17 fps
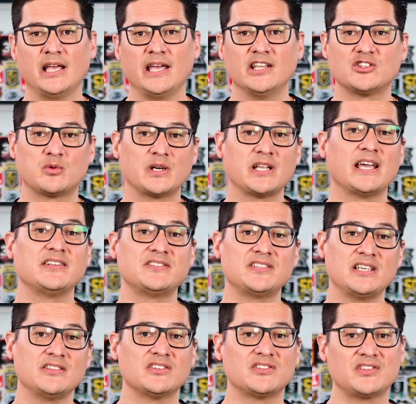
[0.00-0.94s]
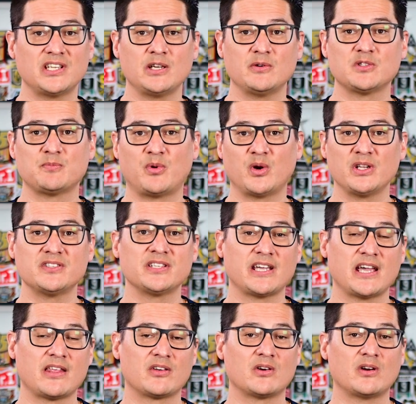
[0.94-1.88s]
In 2018, the city was putting
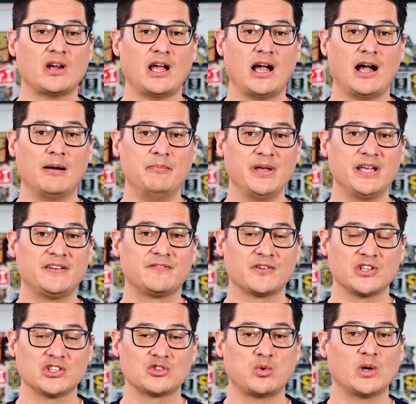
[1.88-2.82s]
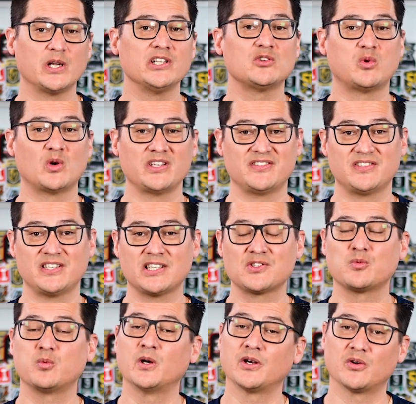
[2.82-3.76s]
together a bid for the
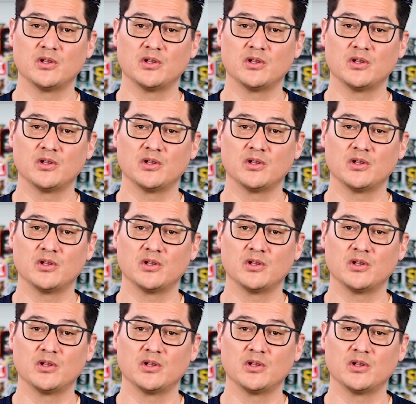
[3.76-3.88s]
2026 Winter